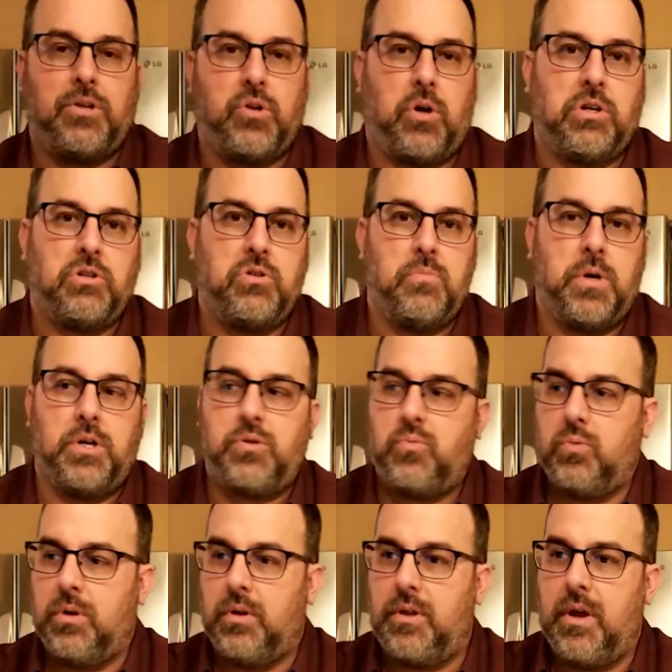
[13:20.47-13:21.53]
talking too
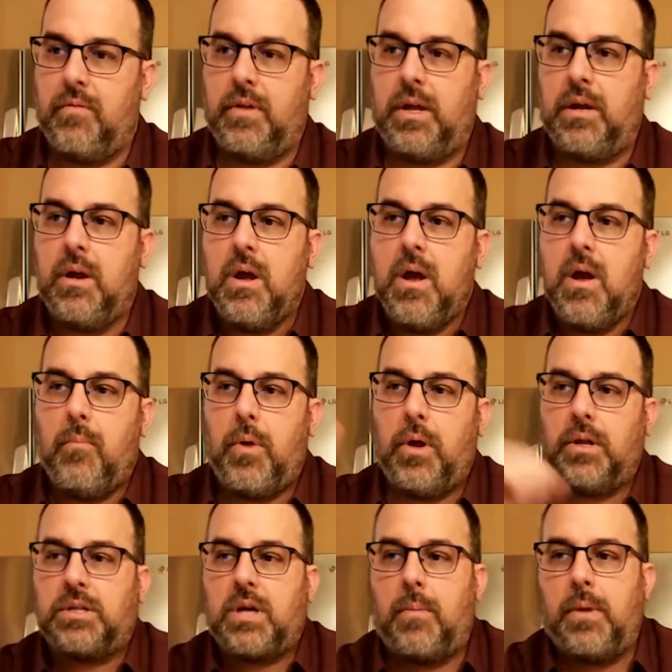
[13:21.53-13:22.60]
much with everything,
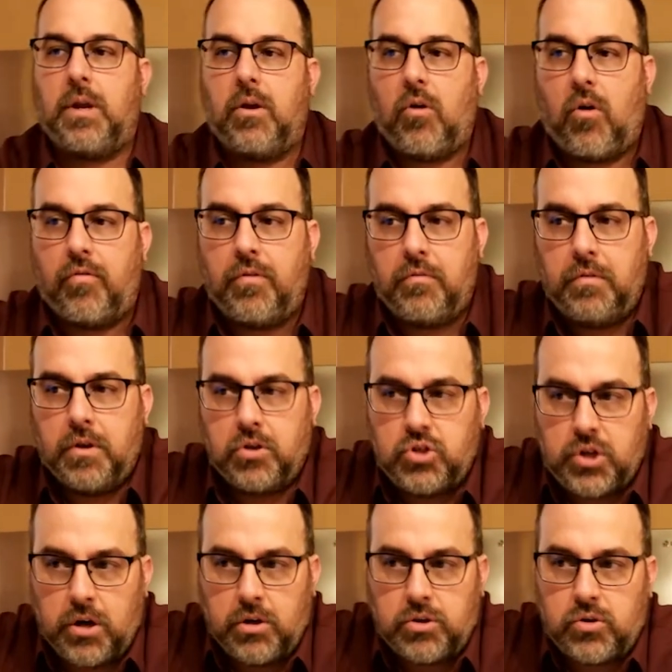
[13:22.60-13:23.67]
but it's coming in off of the
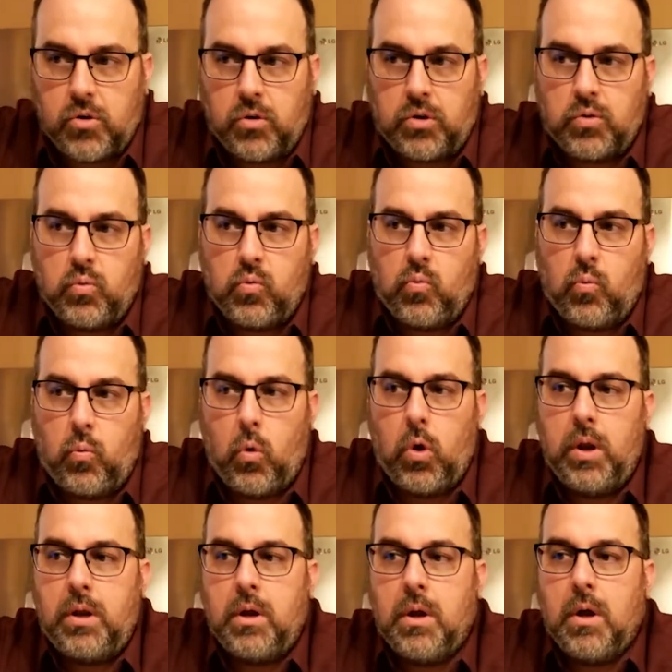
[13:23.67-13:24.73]
sherry-soaked
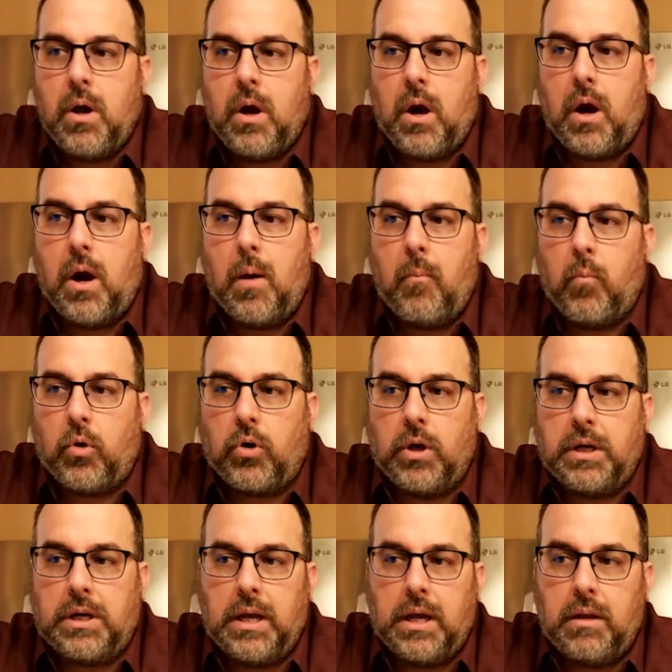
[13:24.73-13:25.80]
wood. We're
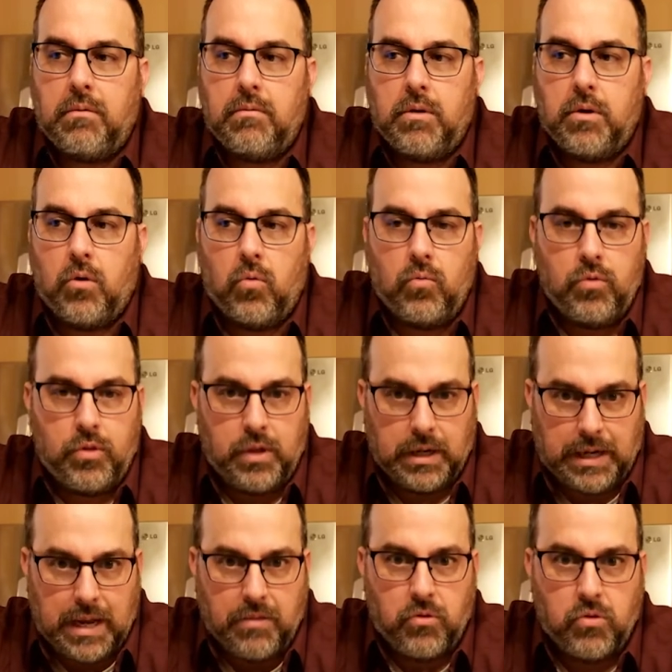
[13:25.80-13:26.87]
going to get, you know,
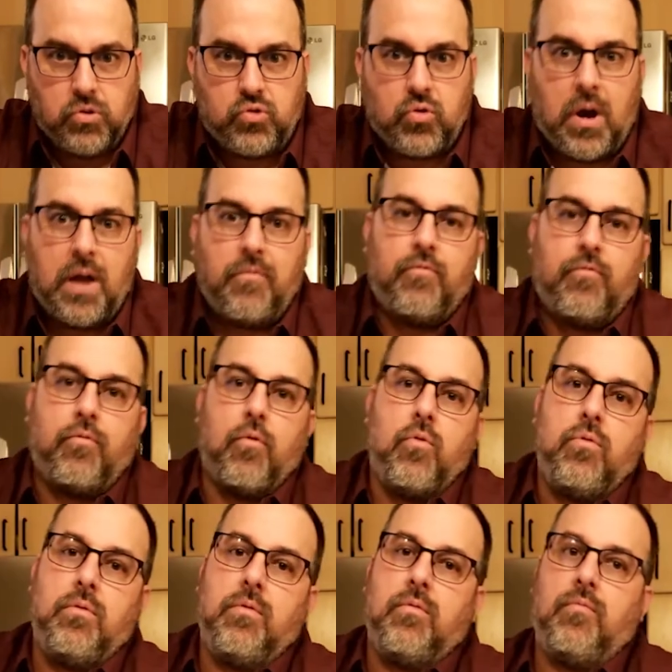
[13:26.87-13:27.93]
again, those dried
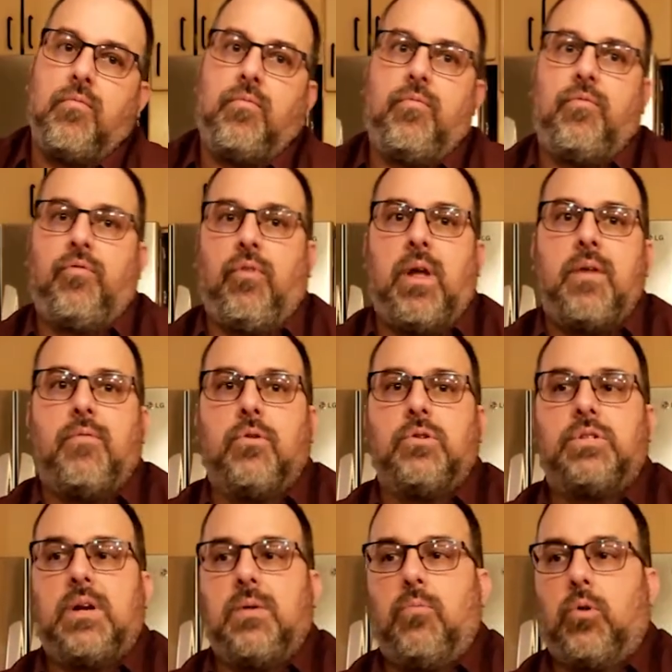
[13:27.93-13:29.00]
fruit
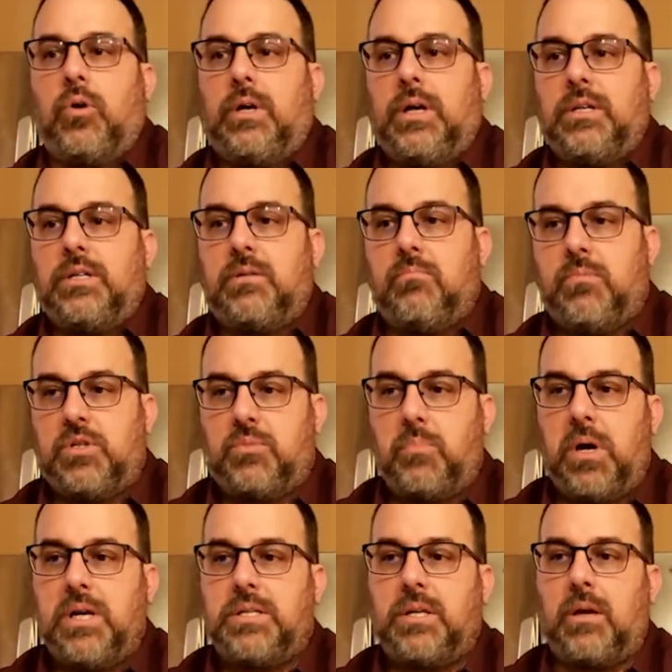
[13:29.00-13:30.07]
flavors, and we're gonna get some
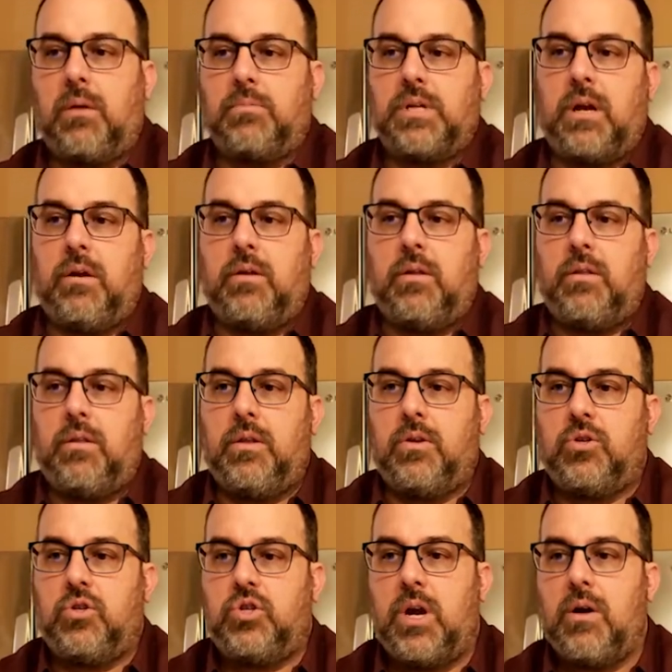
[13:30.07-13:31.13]
spice that comes out of
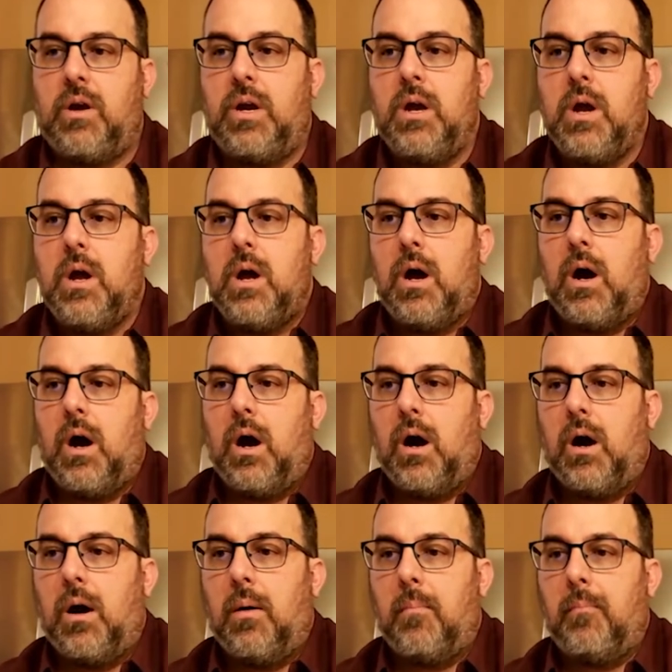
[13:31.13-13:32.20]
the sherry,
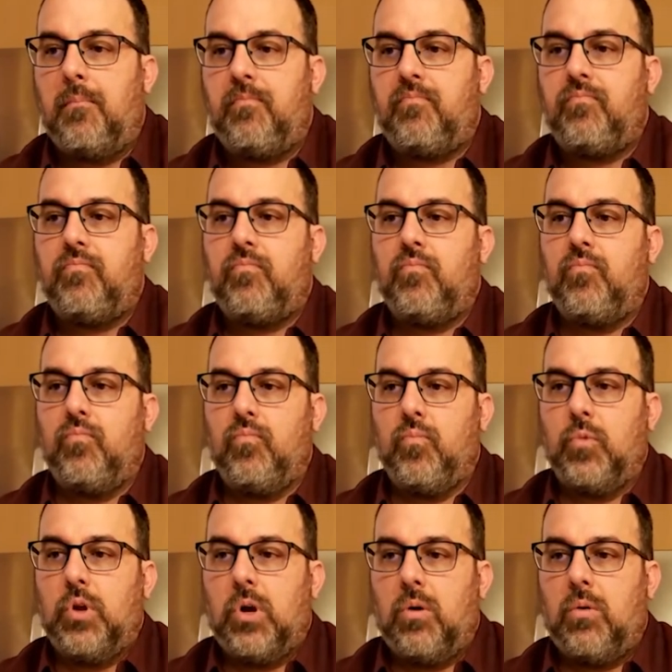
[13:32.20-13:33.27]

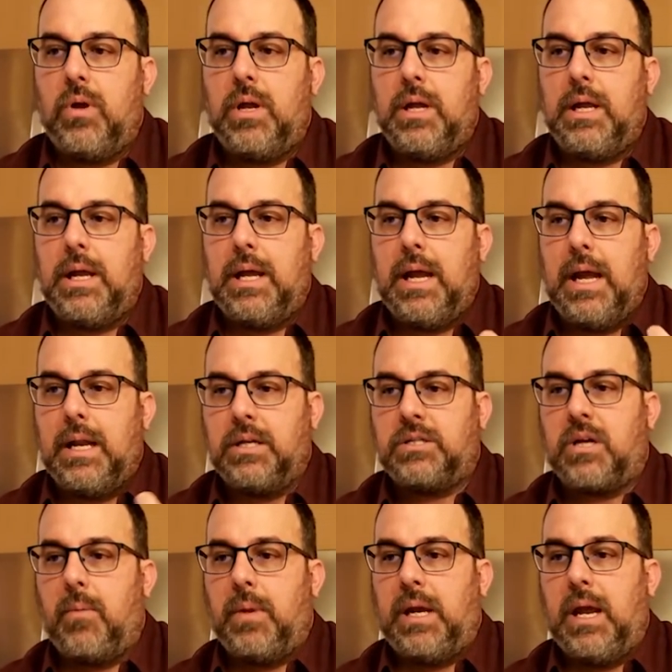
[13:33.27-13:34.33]
you know, and
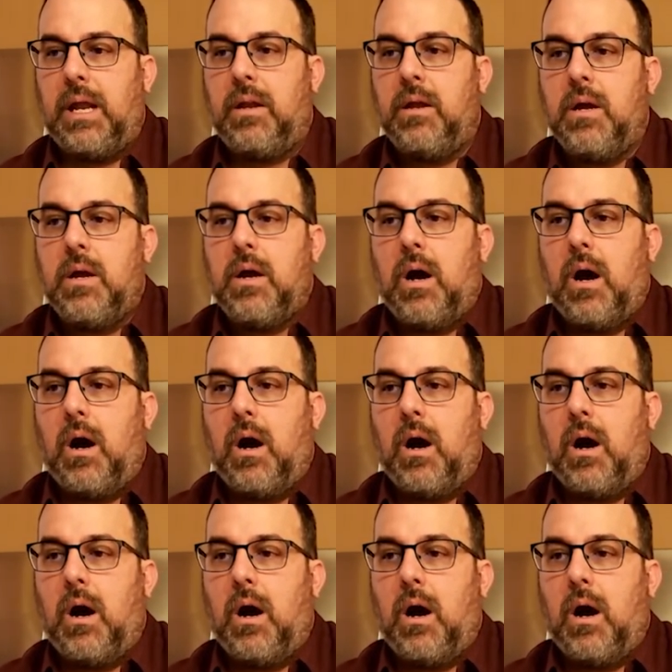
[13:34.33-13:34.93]
it's coming in.